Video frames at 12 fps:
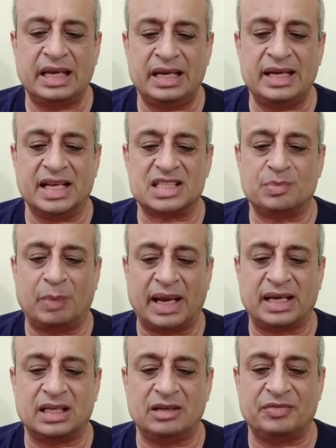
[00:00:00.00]
index,
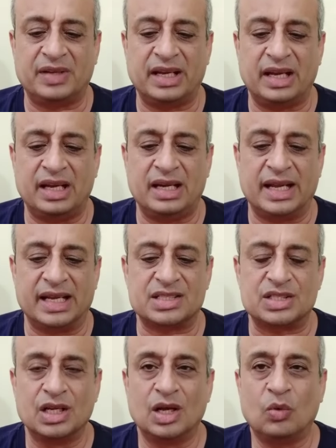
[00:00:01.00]
Bank Nifty
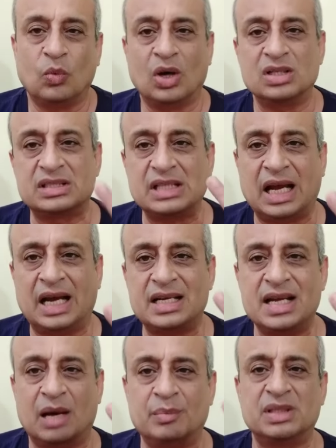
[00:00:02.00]
index, was at
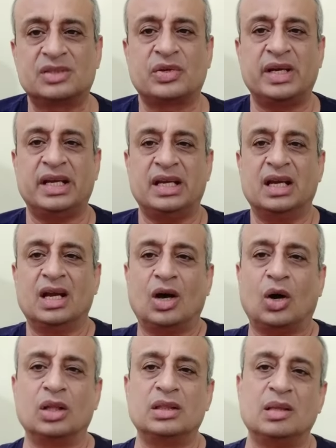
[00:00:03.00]
number three
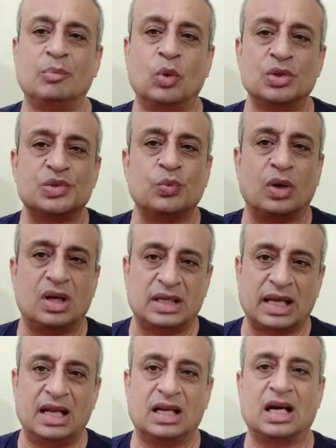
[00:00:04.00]
on the most
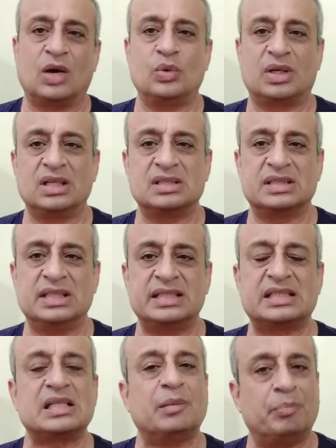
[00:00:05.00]
volatile counters
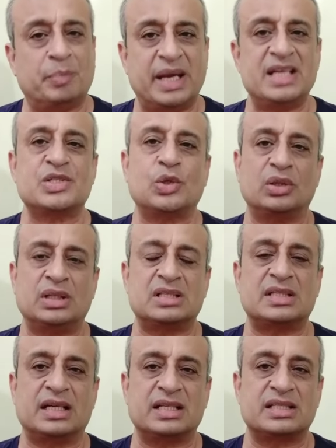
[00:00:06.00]
list based on the
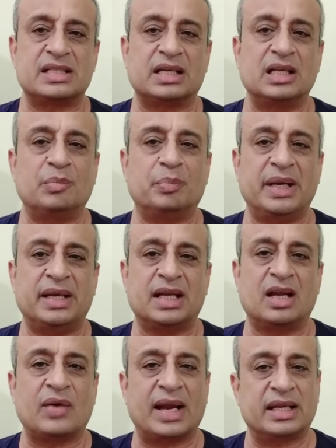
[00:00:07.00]
statistical
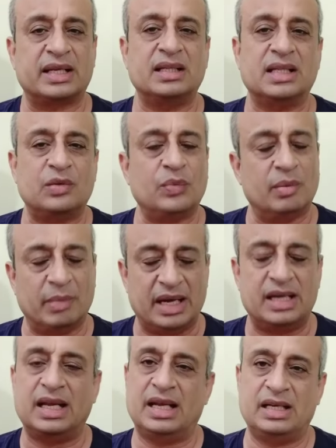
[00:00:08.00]
beta ranking that we
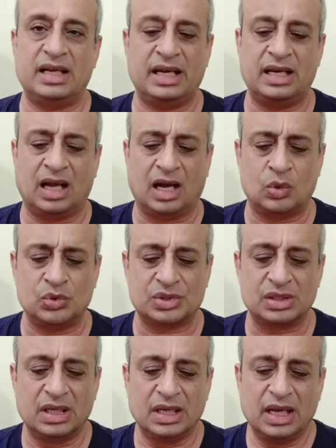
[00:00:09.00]
maintain in
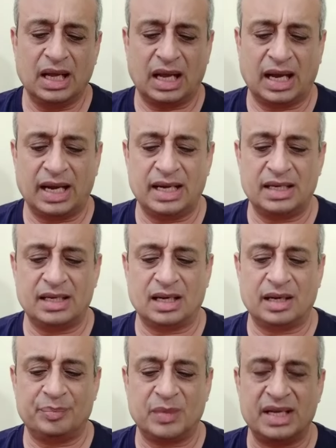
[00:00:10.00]
house, and
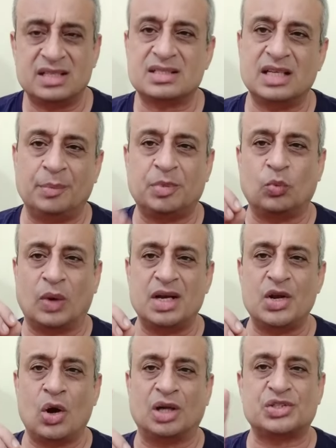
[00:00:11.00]
uh, it slipped
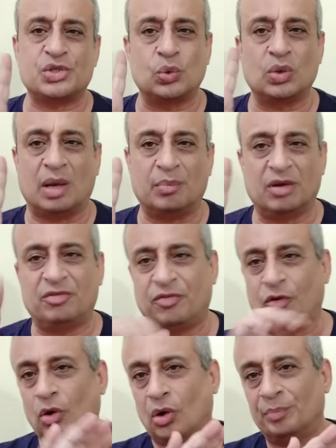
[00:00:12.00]
one notch to number
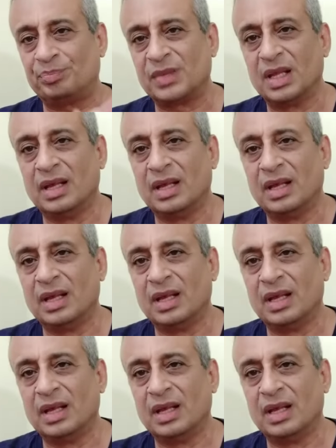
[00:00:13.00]
four